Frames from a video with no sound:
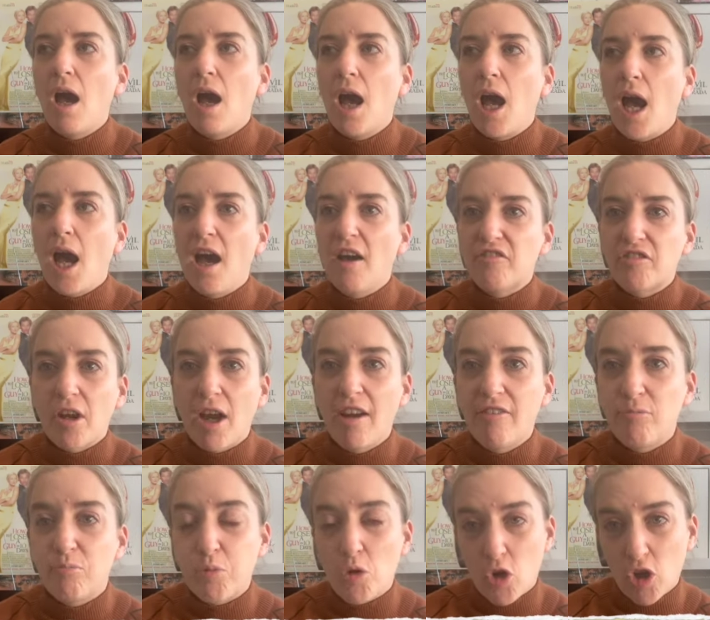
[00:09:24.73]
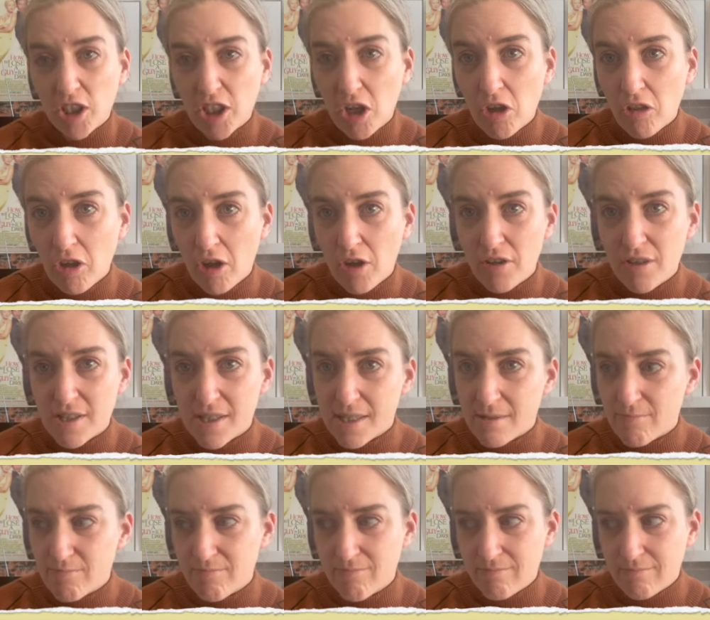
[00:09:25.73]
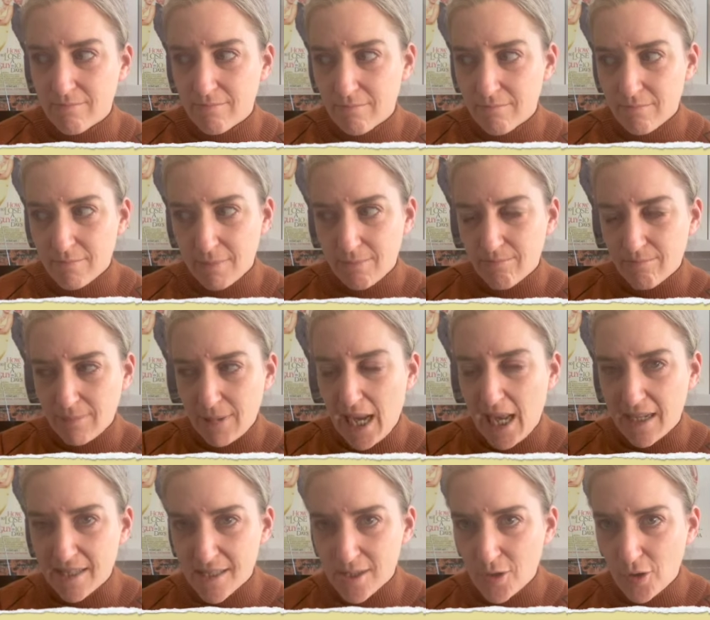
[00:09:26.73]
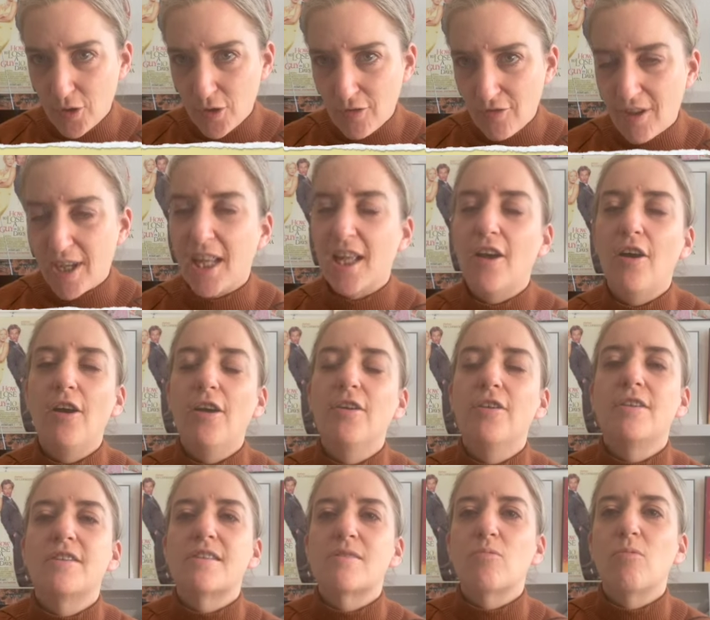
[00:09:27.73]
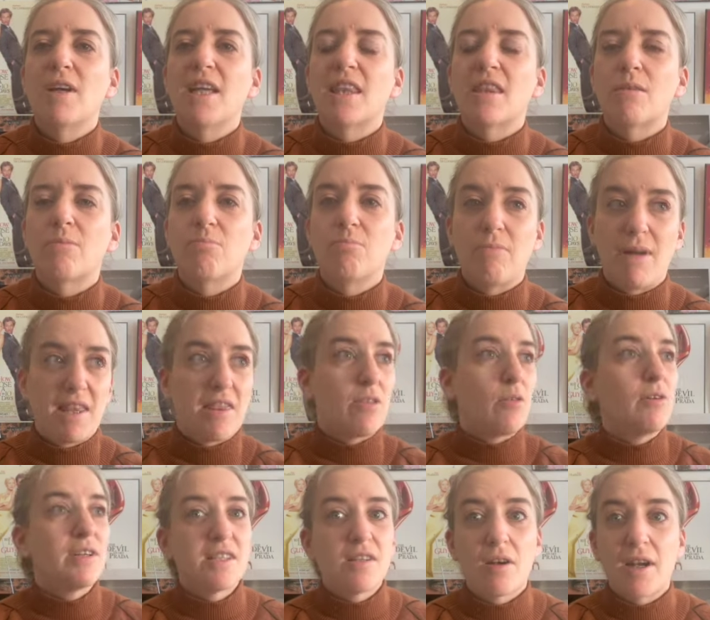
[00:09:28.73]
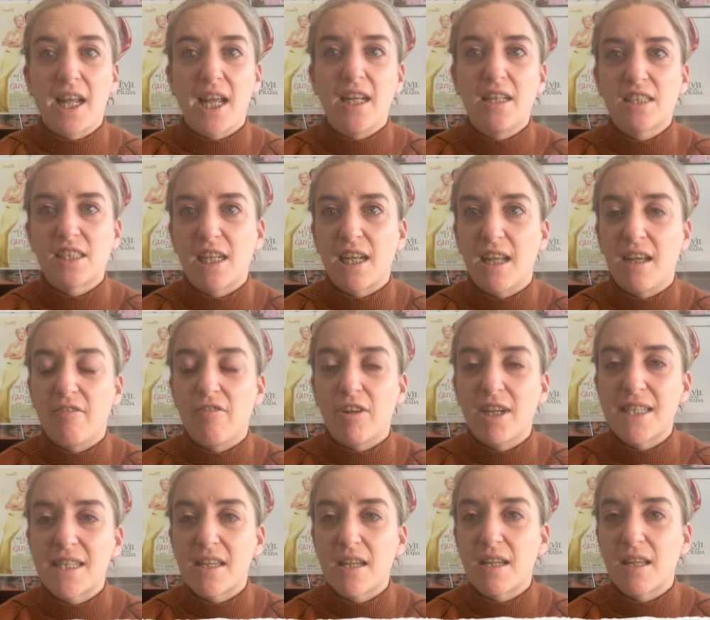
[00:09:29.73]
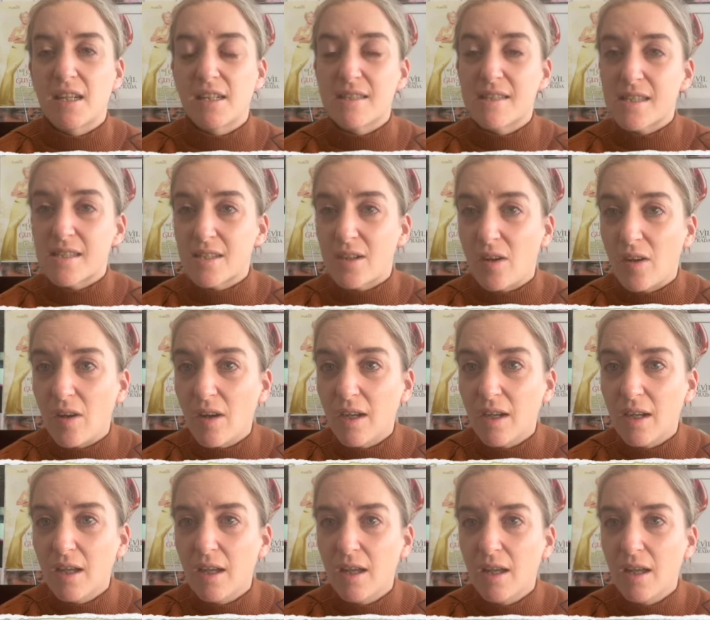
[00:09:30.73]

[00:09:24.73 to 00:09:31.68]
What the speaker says: After I've brought you those next 2 videos with my thoughts on each and every single song,